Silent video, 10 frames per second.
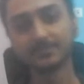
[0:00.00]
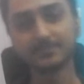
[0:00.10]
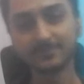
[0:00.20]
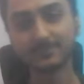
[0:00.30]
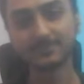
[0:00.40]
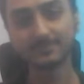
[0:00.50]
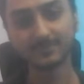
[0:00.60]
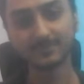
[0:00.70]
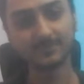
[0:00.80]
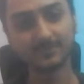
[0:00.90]

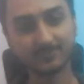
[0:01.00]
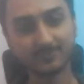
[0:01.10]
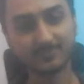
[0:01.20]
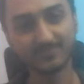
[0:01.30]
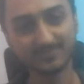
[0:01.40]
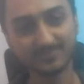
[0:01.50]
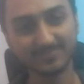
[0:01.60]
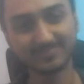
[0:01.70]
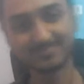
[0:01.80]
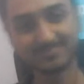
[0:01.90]

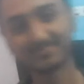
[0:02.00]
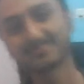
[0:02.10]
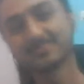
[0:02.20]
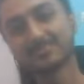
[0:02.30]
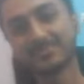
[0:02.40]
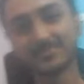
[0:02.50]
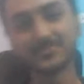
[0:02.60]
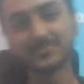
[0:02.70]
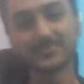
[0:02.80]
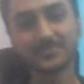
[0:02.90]

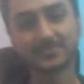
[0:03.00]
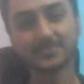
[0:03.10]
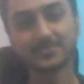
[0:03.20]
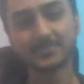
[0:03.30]
No words are spoken by the person on screen.